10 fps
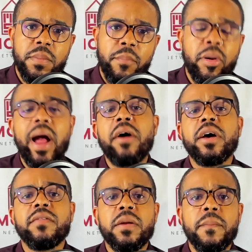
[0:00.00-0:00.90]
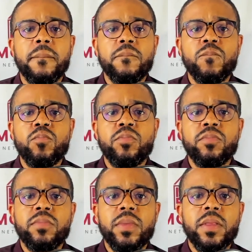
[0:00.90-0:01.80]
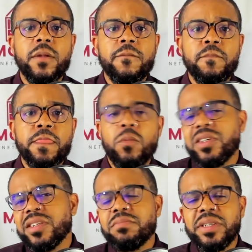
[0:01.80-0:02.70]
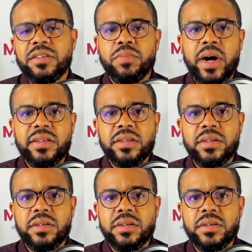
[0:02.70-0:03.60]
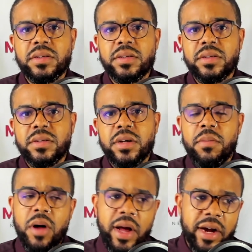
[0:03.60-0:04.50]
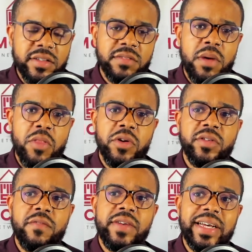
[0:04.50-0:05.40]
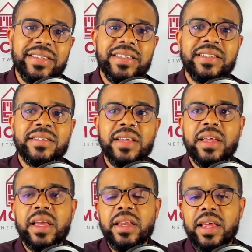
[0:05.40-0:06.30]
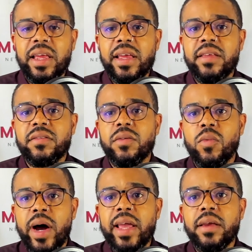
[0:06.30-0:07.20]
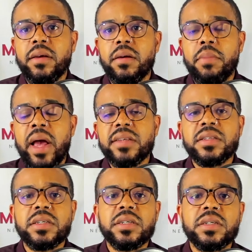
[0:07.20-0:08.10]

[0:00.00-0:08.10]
Proud of it. Which shouldn't be surprising. Kamala Harris's mother is of Desi descent and is white passing.